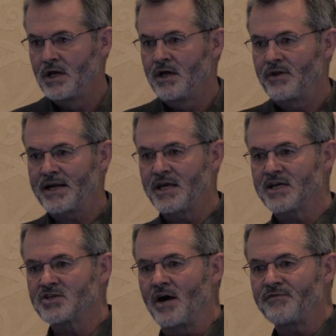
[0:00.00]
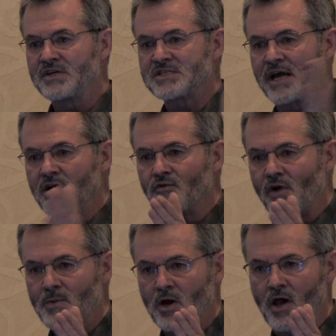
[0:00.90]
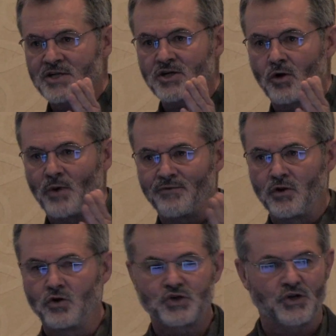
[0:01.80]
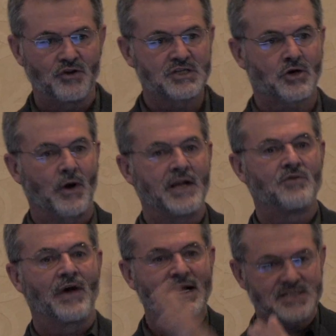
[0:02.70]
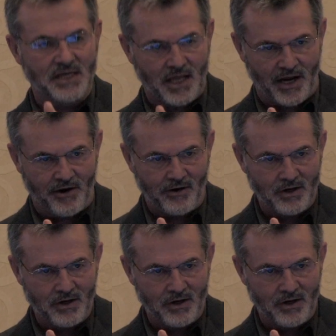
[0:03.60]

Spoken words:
That kicks off this psychopharmacological revolution, this great advance in care.